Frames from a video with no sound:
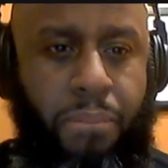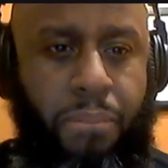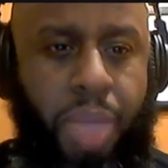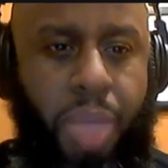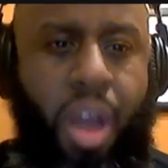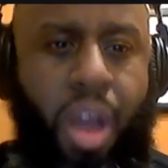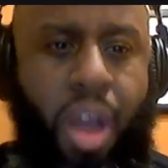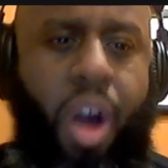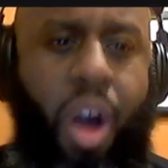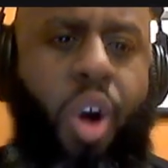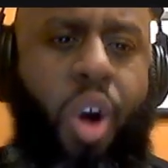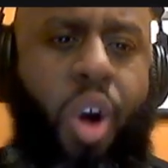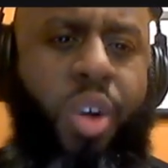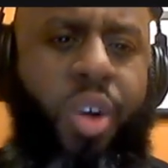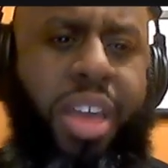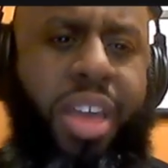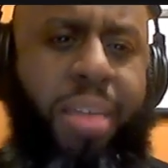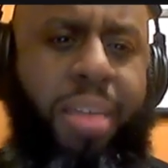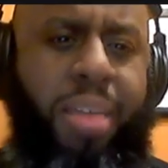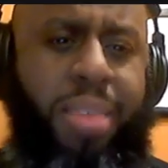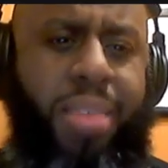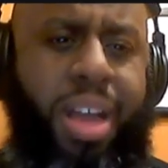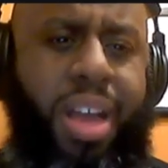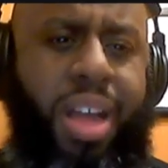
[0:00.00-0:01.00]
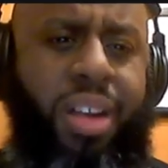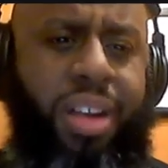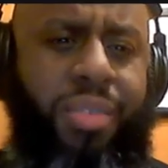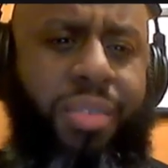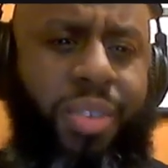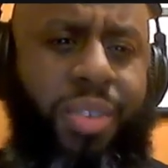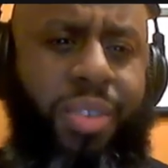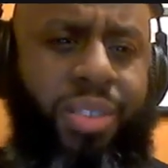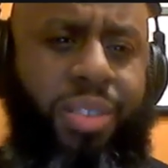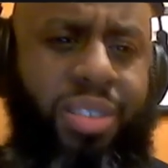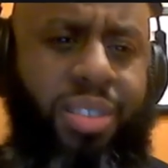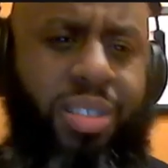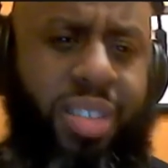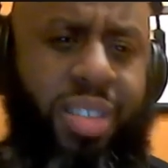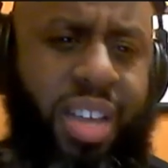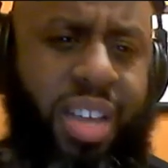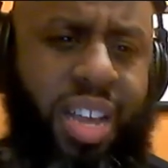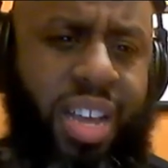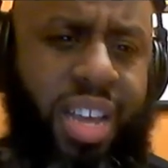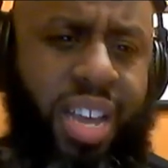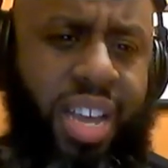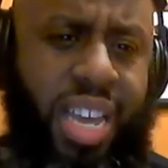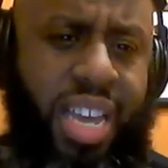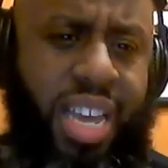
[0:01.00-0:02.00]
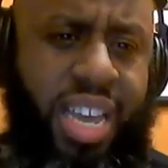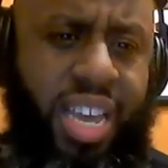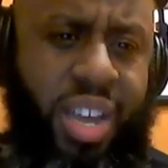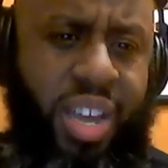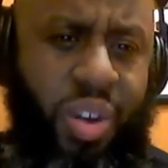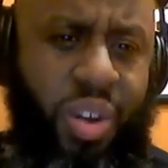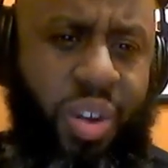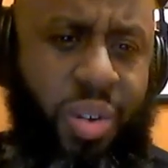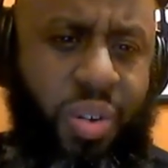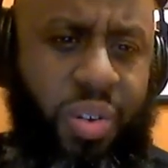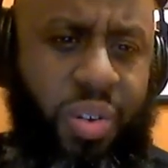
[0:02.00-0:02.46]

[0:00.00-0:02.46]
Oh yeah, Bianca versus Io.